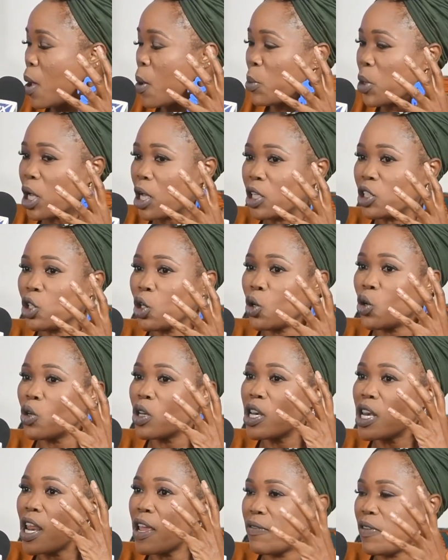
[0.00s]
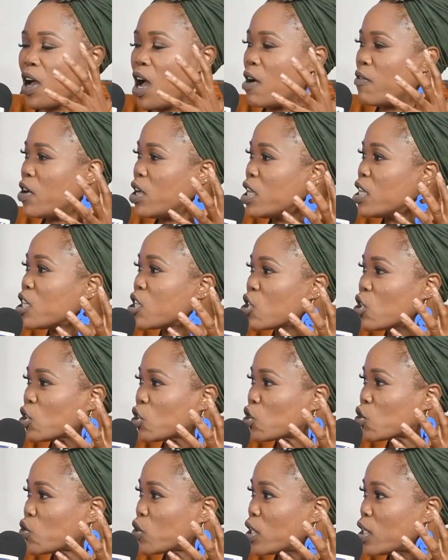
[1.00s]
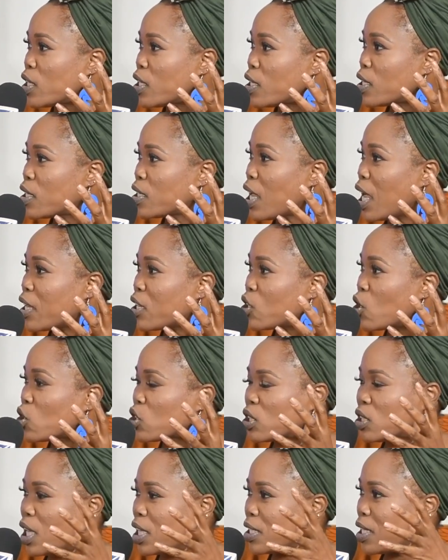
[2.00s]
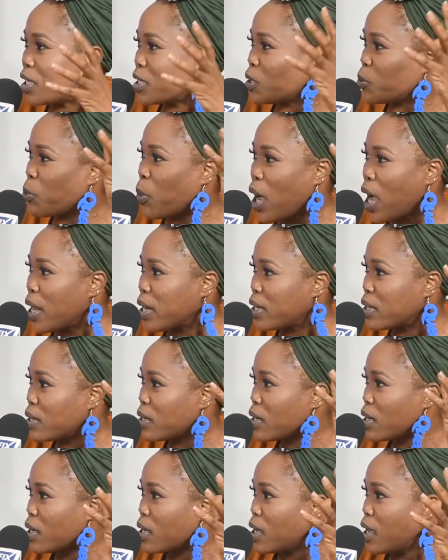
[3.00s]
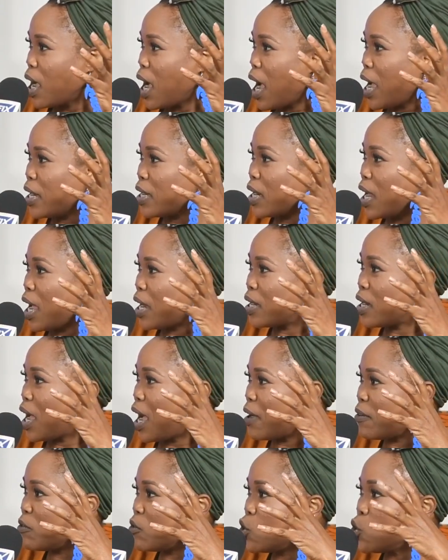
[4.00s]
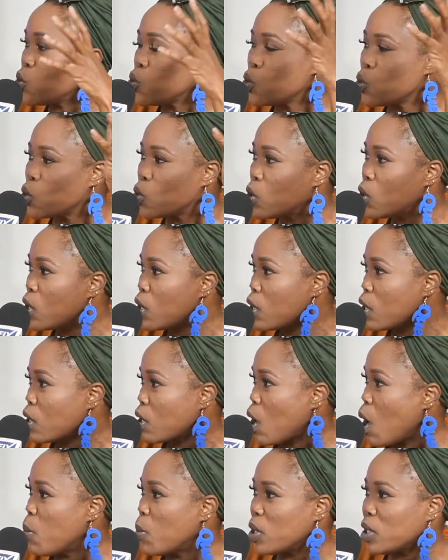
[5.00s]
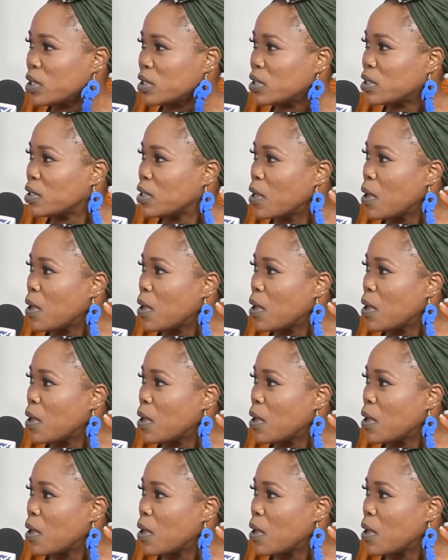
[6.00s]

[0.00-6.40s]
because you could never have an industry that does not expand and have newcomers.